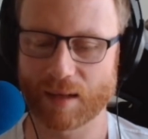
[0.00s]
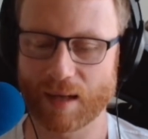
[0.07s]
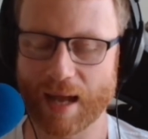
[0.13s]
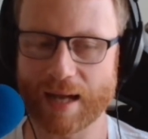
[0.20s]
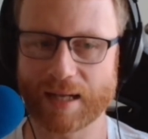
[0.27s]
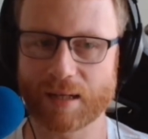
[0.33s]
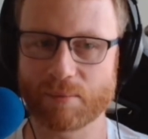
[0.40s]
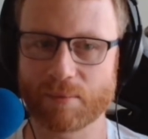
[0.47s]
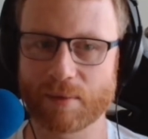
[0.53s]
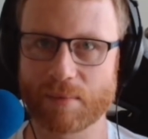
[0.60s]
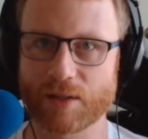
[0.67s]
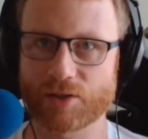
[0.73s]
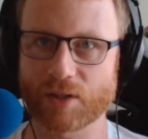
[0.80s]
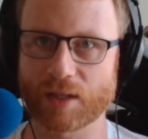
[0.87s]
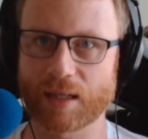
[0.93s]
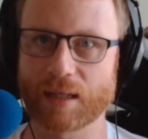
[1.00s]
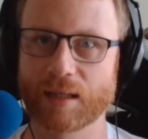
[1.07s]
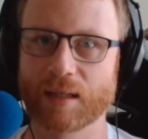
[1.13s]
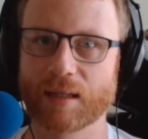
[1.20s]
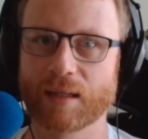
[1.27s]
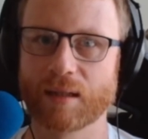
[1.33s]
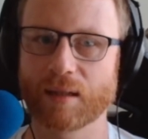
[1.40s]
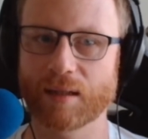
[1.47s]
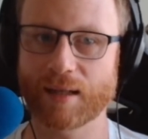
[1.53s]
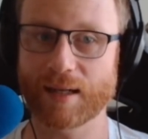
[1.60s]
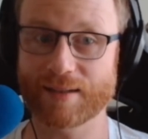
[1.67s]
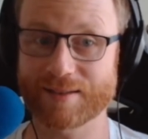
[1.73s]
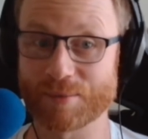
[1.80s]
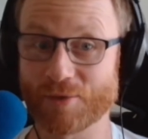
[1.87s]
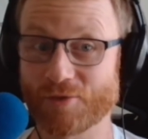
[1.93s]
How can we measure
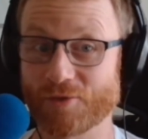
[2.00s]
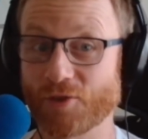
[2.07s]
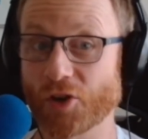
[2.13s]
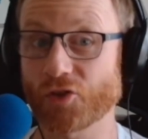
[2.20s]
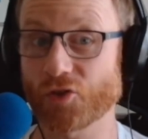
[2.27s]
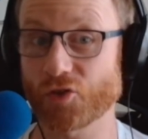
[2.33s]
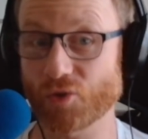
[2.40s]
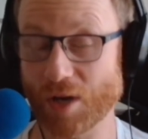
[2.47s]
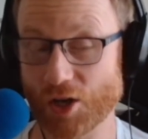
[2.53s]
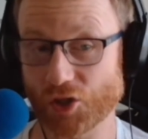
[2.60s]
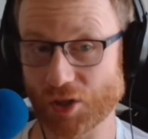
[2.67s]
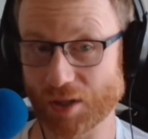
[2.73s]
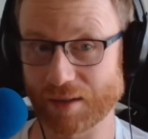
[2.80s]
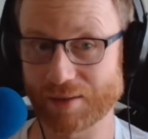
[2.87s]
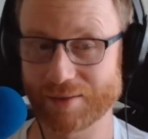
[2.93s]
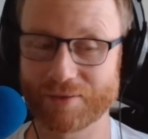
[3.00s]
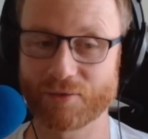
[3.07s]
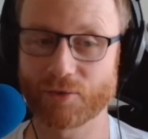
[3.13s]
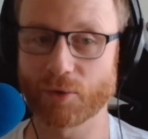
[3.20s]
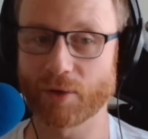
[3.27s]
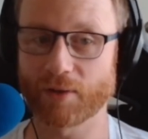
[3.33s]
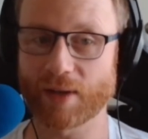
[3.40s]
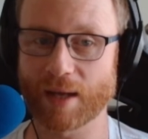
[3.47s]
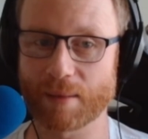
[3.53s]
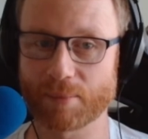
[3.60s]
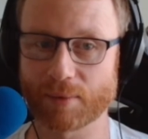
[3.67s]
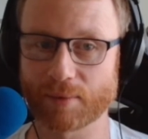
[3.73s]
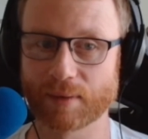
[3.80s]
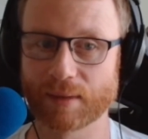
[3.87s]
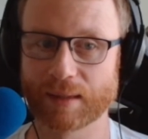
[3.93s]
customer frustration, for
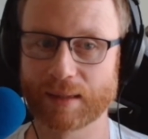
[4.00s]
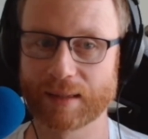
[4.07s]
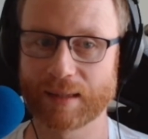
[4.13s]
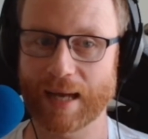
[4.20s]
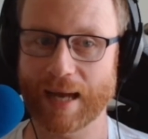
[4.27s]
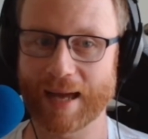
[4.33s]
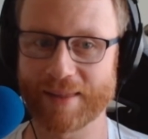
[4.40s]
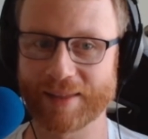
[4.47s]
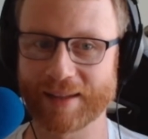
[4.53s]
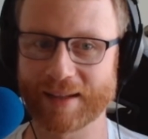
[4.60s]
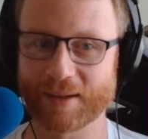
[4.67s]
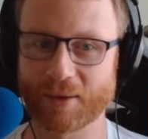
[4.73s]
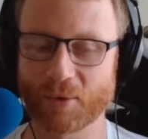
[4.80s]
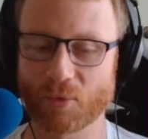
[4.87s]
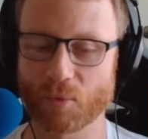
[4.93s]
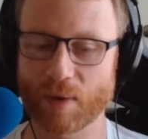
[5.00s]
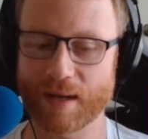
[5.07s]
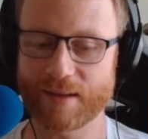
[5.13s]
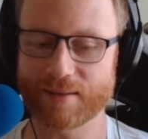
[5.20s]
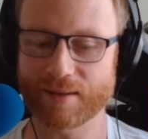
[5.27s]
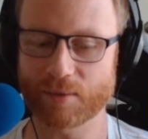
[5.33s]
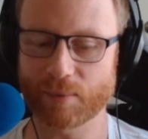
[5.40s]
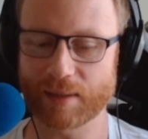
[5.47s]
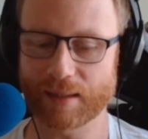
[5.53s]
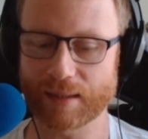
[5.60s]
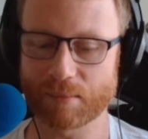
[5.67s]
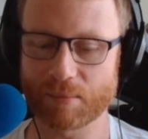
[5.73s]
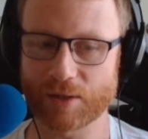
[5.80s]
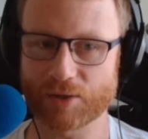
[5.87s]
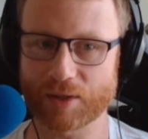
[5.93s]
example? Are there ways that we
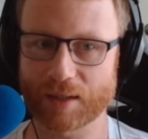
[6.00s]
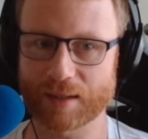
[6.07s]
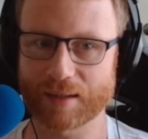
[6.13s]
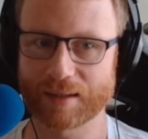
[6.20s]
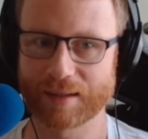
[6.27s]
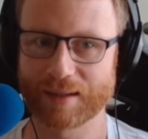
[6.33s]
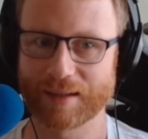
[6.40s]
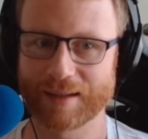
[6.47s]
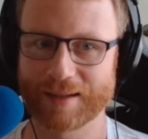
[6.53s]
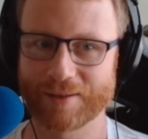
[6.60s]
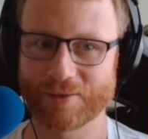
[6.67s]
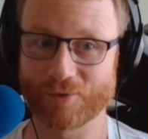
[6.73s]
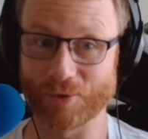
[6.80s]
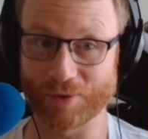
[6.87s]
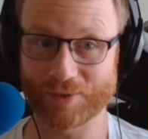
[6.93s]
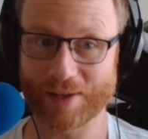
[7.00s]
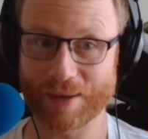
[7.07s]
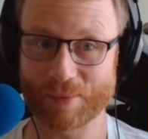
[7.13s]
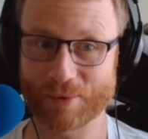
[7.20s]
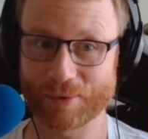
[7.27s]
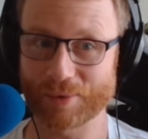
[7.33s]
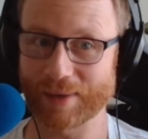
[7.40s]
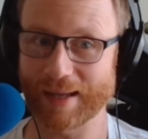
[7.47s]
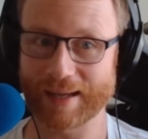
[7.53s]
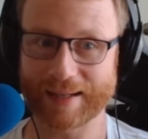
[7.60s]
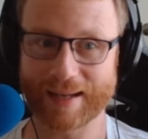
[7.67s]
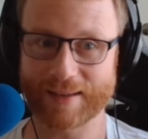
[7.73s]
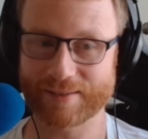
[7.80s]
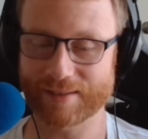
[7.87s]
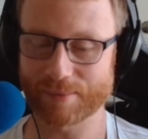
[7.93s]
can measure, for example, a
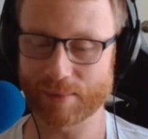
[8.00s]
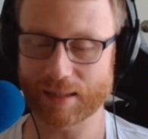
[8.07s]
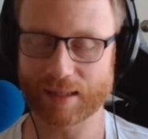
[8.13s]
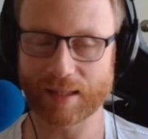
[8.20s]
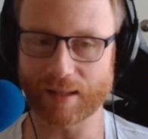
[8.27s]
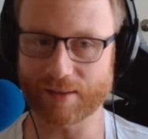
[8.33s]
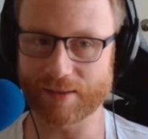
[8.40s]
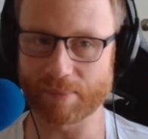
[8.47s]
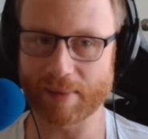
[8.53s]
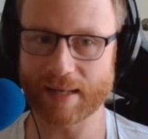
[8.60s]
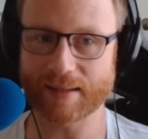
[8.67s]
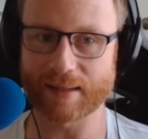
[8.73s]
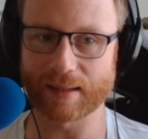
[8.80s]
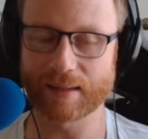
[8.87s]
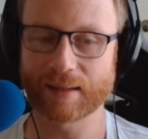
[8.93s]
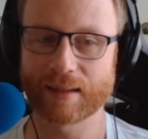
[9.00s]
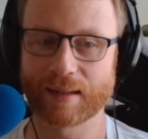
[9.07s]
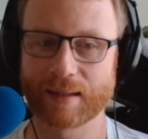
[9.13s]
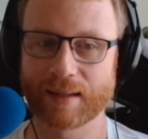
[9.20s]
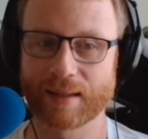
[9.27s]
customer clicks a button,